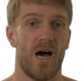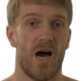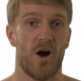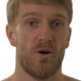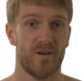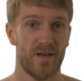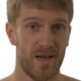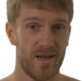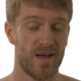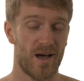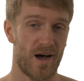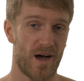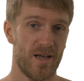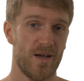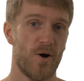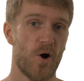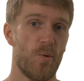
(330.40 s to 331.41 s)
Okay,
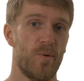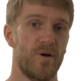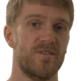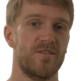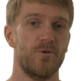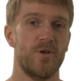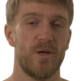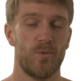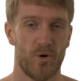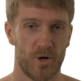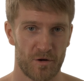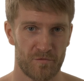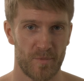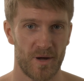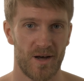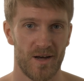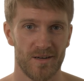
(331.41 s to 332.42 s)
I hope I see you in one
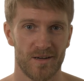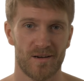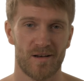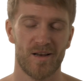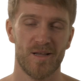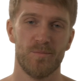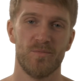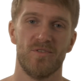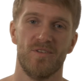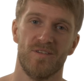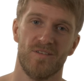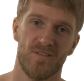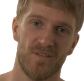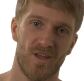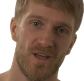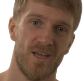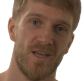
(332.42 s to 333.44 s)
of my other clips, and
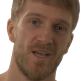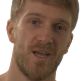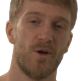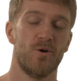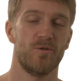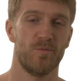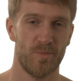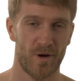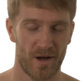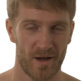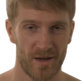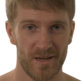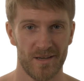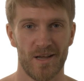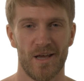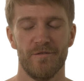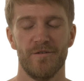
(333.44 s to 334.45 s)
say goodbye
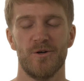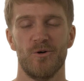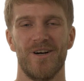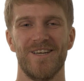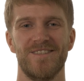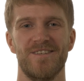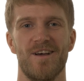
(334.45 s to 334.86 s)
and have a great